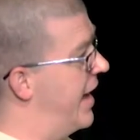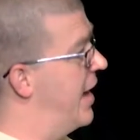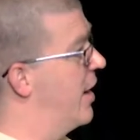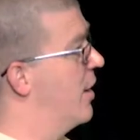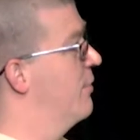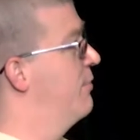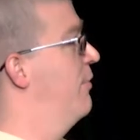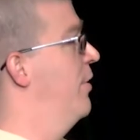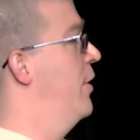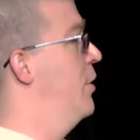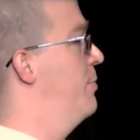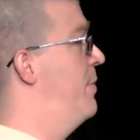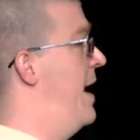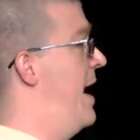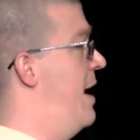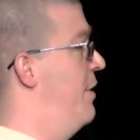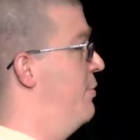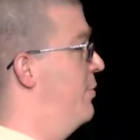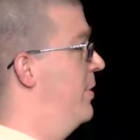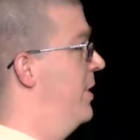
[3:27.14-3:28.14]
airflow
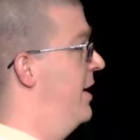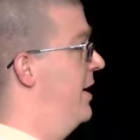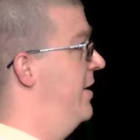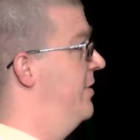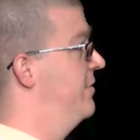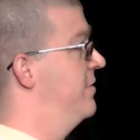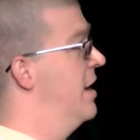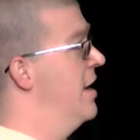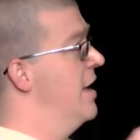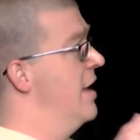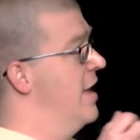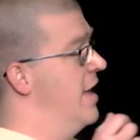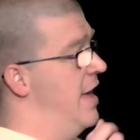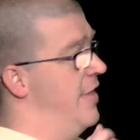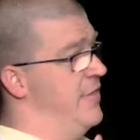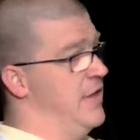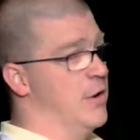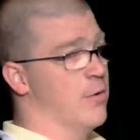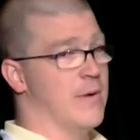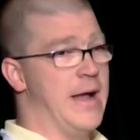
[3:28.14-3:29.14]
pathways
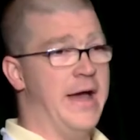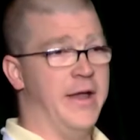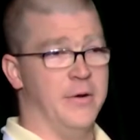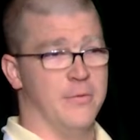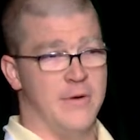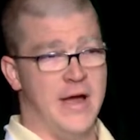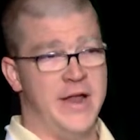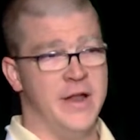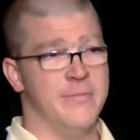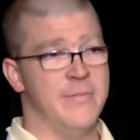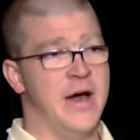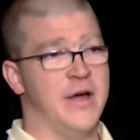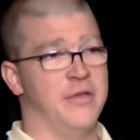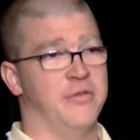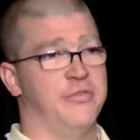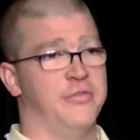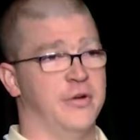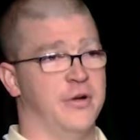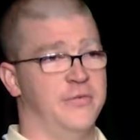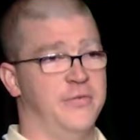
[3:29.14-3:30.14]
and the right amount of
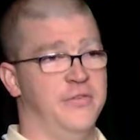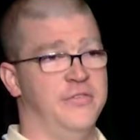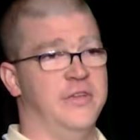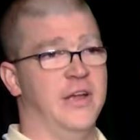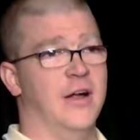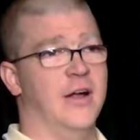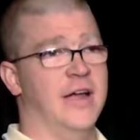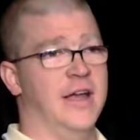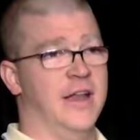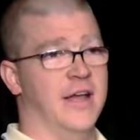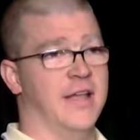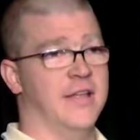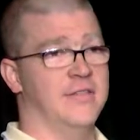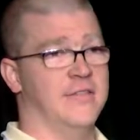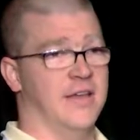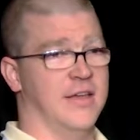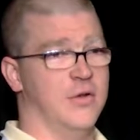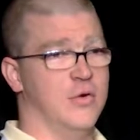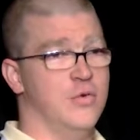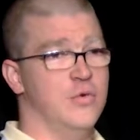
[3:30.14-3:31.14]
surface area
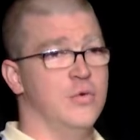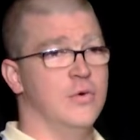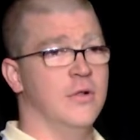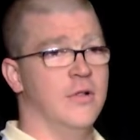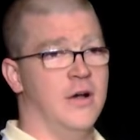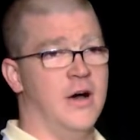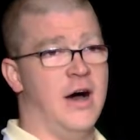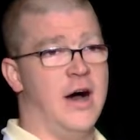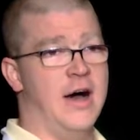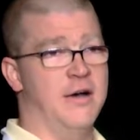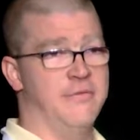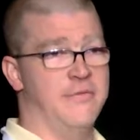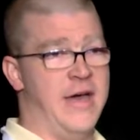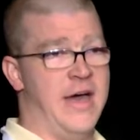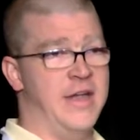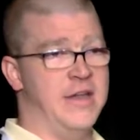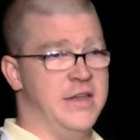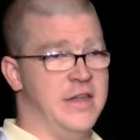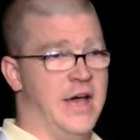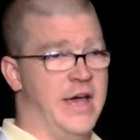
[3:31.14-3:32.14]
to cool off
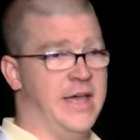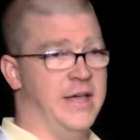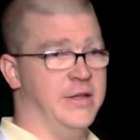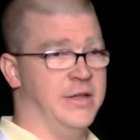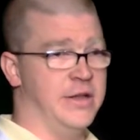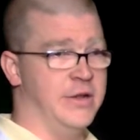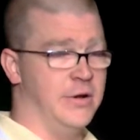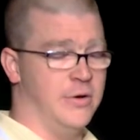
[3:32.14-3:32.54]
at night.